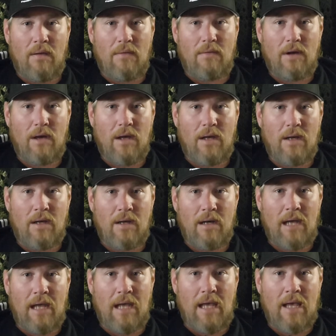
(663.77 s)

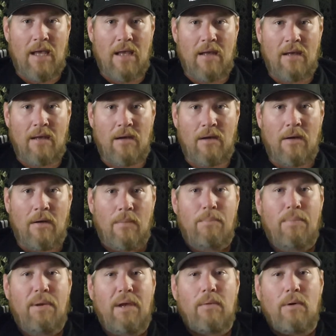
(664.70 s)
run and your
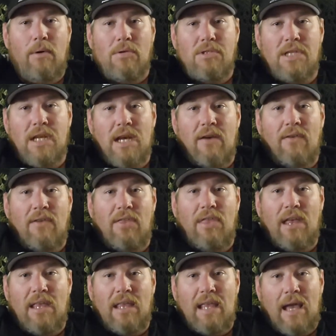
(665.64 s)
pig roast and
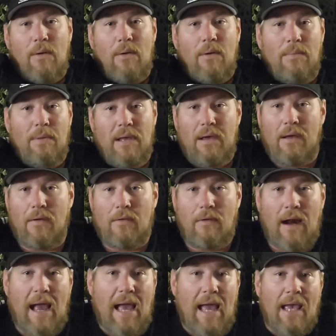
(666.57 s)
everything. That would be a
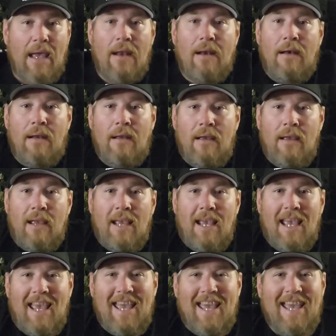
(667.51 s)
riot.
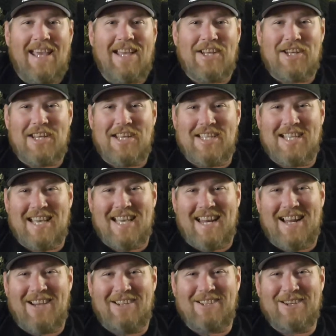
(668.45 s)
Hey,
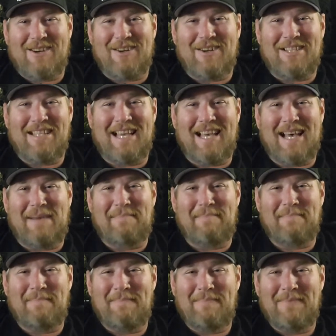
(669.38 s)
Cheesehead, how's it going,
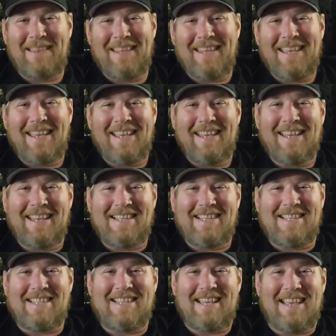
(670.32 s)
Tom?
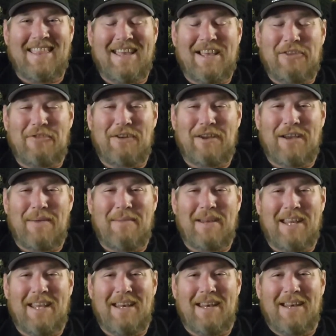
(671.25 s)
Nice to see you. Thanks for
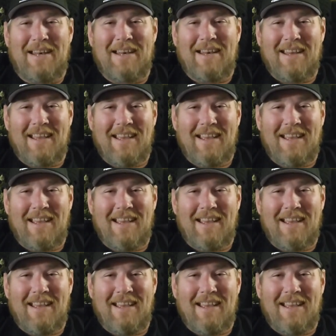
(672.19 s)
coming in.